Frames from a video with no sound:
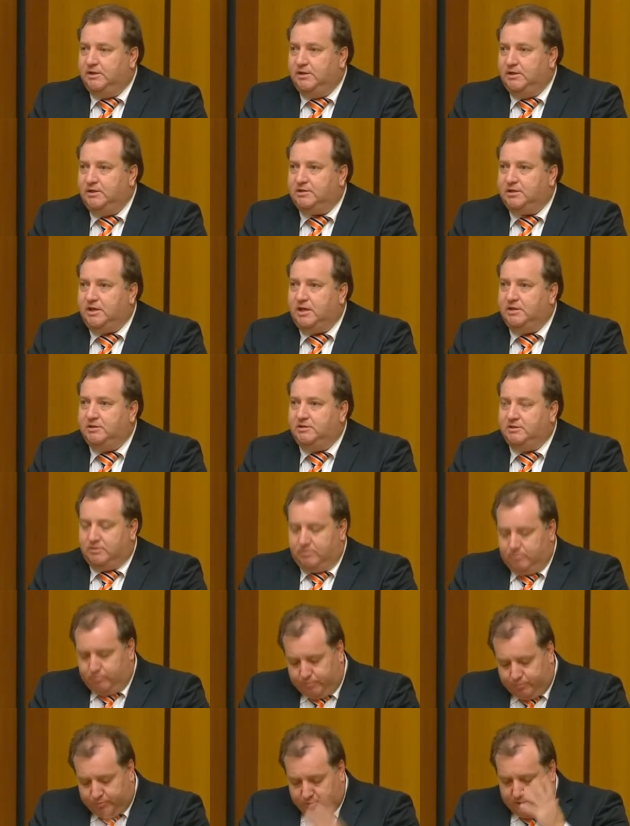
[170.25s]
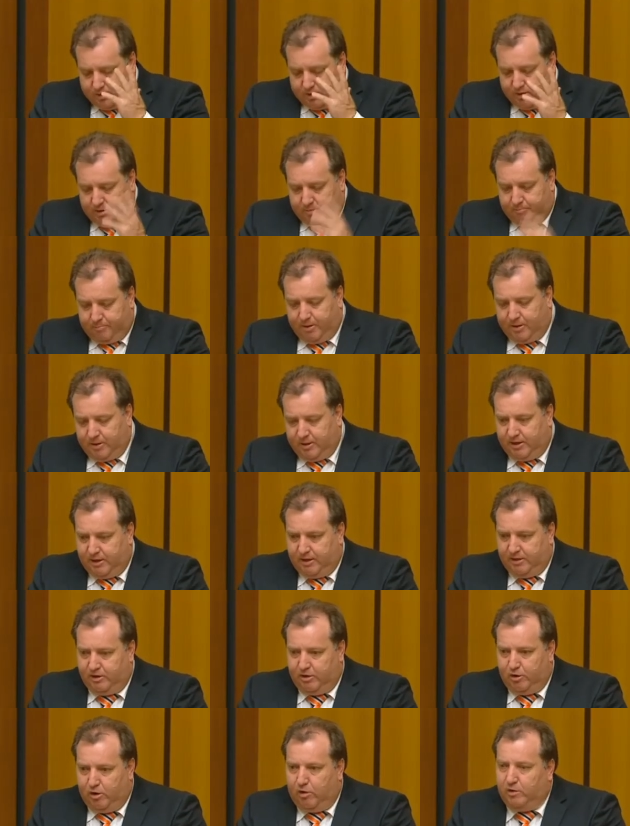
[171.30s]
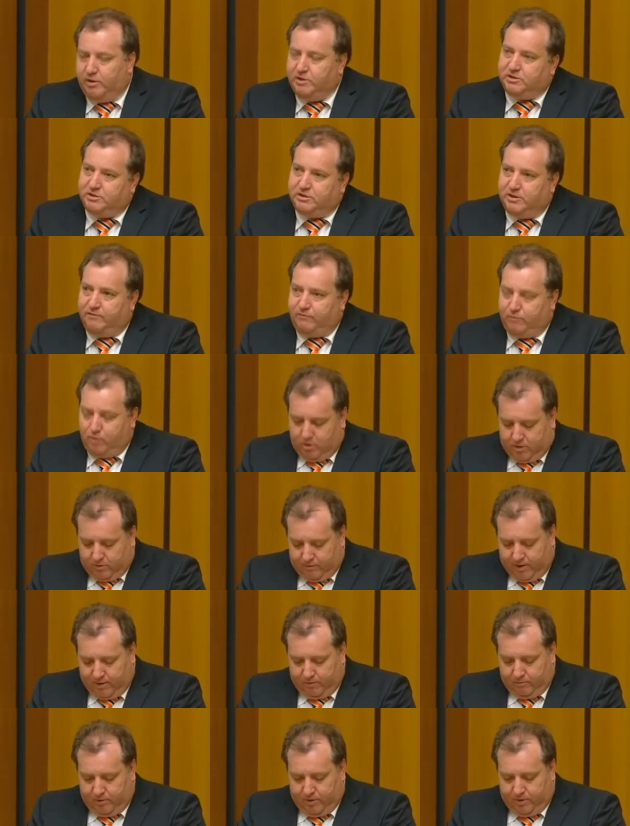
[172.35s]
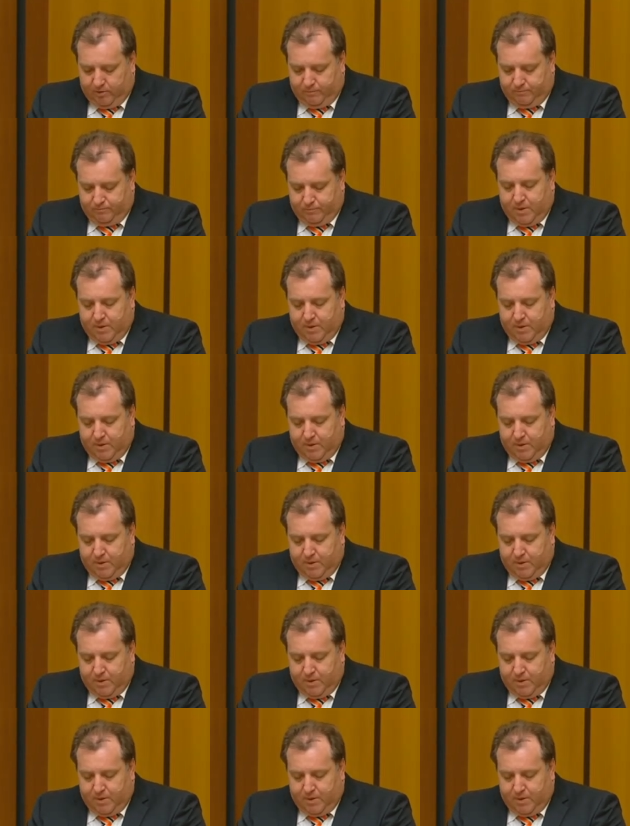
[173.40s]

And these kids, the ability and the knowledge that they've got are unreal.